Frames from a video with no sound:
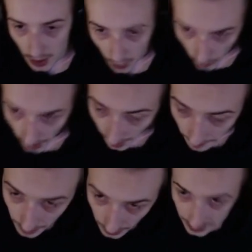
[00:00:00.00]
when I'm
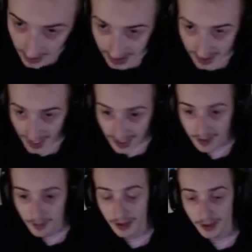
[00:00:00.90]
building the
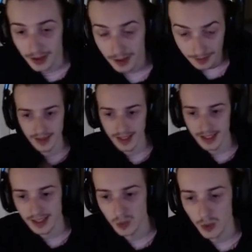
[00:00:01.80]
scaling build,
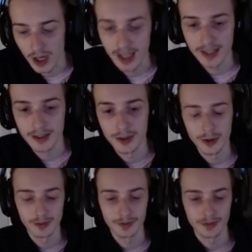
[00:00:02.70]
this is what I like to
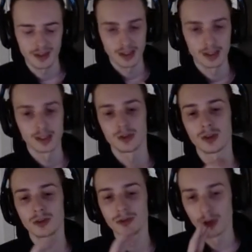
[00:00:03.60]
do.
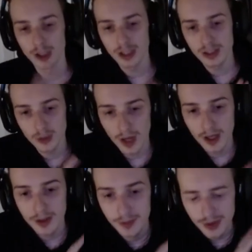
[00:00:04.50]
The first 2
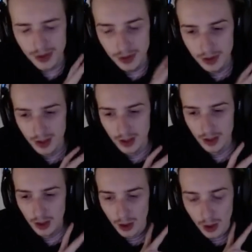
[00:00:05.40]
items
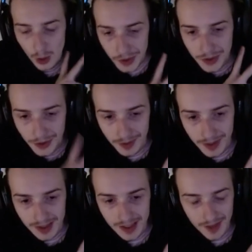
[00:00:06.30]
are always going to be
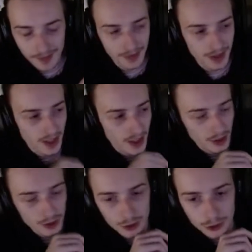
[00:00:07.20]
the same.
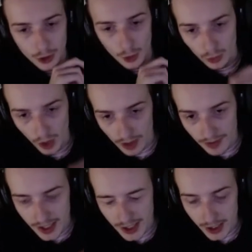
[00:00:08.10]
You should go Rod of
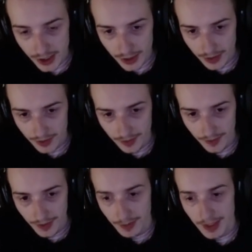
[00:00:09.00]
Ages,
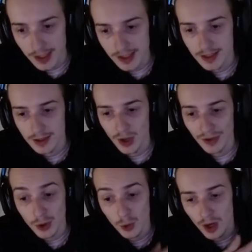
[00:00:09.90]
because you have
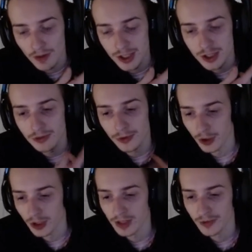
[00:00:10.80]
to go Rod of Ages
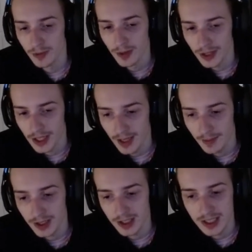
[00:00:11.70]
first if you're building it,
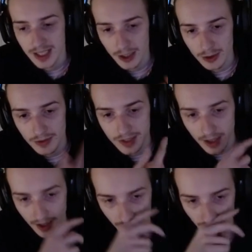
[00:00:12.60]
because it scales over
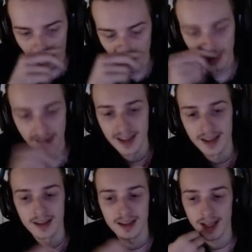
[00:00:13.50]
time.
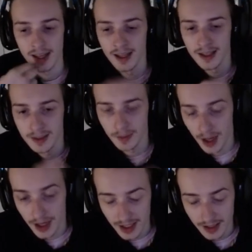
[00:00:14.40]
And then Demonic.